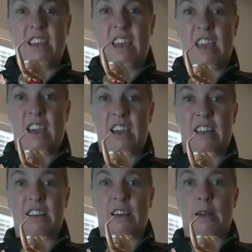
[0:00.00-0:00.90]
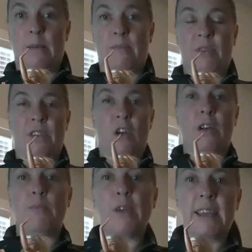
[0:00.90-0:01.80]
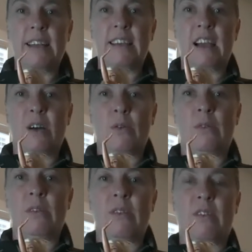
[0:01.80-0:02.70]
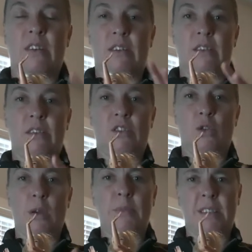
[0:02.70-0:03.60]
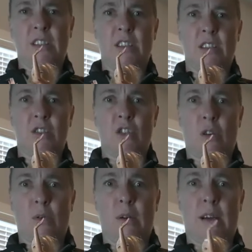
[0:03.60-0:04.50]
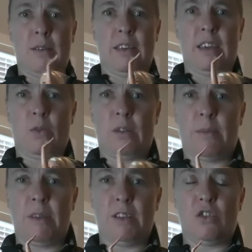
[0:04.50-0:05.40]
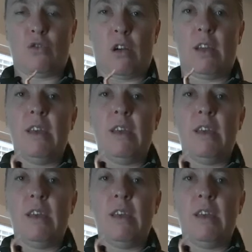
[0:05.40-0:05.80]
and already breaking down the joint position, so the kick will not be as strong.